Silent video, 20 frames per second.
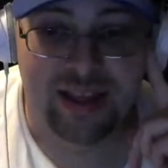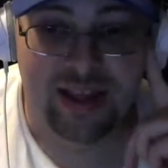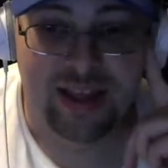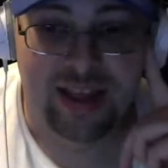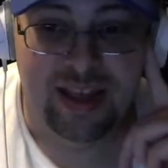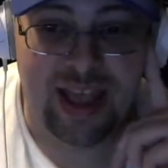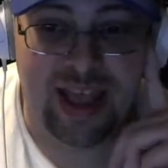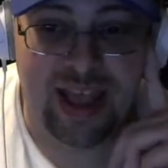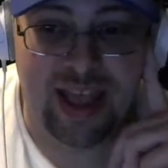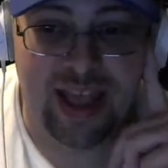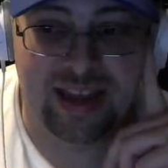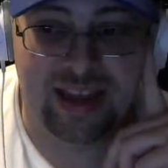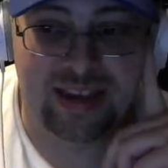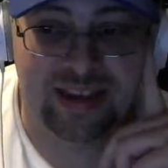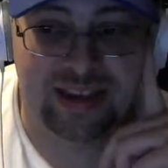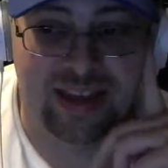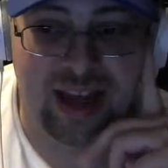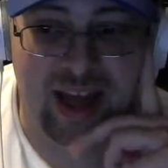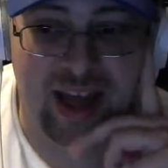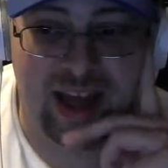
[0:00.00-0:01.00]

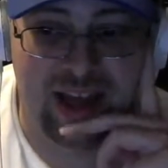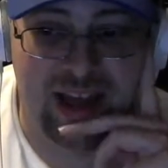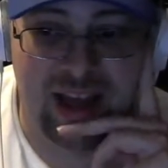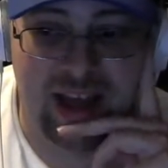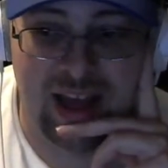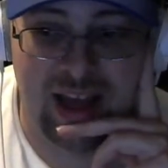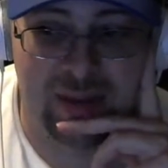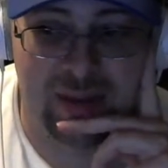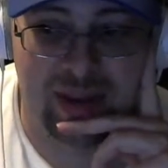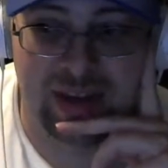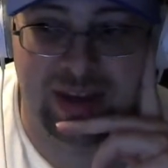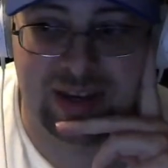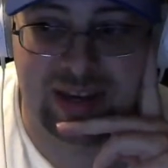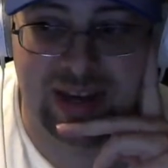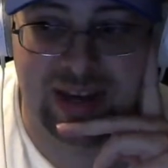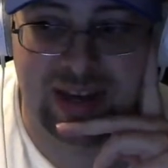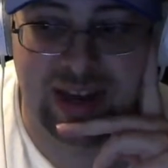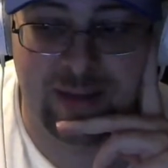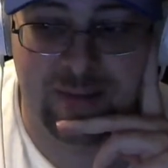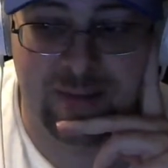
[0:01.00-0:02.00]
And I
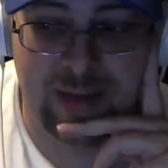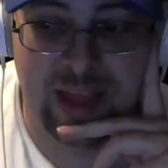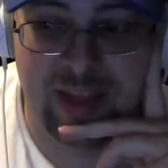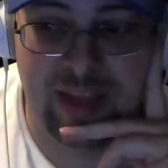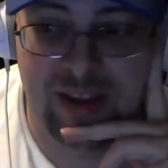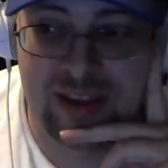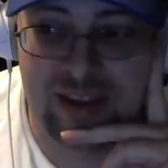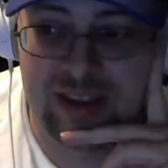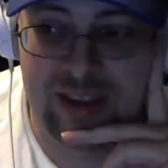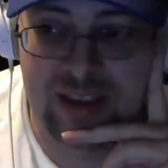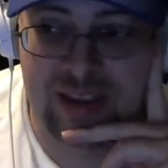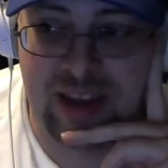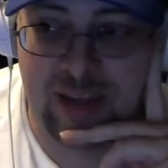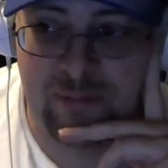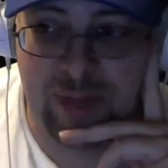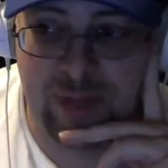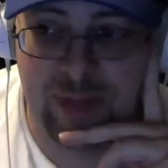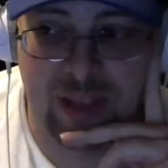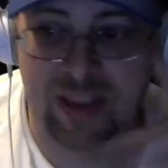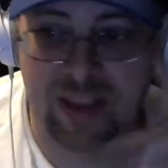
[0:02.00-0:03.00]
mean, if they could
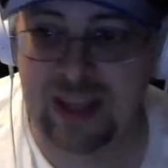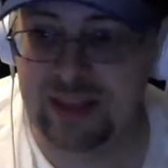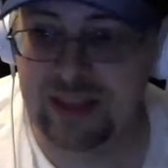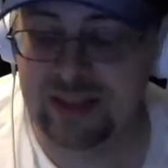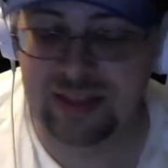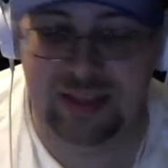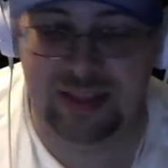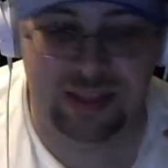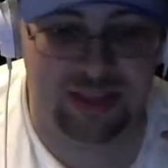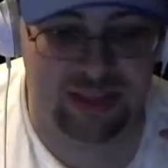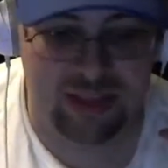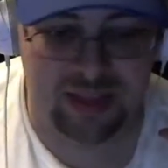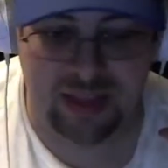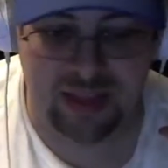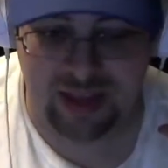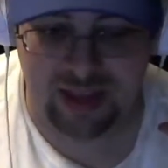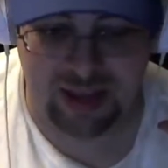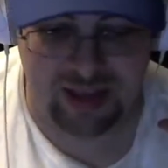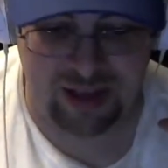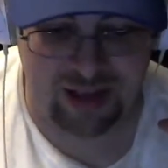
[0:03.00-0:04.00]
get
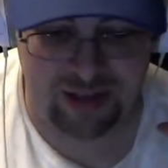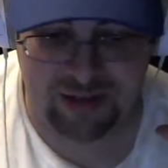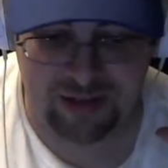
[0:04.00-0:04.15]
the